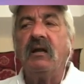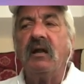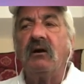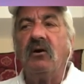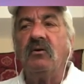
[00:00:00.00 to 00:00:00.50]

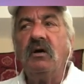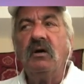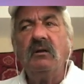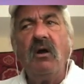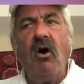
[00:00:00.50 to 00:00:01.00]
And they go,
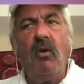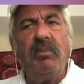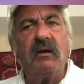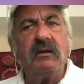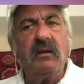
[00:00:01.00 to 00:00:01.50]
no,
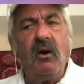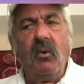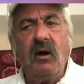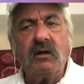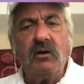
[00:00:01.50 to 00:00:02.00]
but you
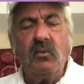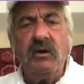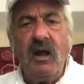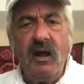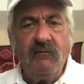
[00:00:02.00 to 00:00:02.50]
know what? Can
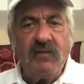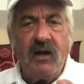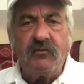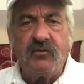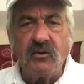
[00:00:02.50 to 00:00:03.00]
we have
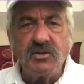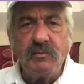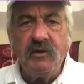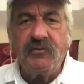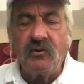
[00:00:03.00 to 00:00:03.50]
that
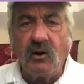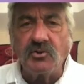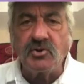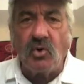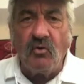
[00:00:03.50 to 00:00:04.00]
Frisbee for
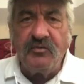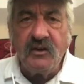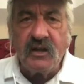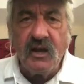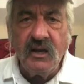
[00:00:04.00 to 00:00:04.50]
our
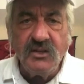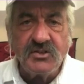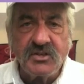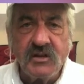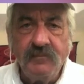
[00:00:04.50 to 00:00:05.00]
trophy
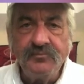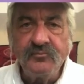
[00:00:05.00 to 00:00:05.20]
case?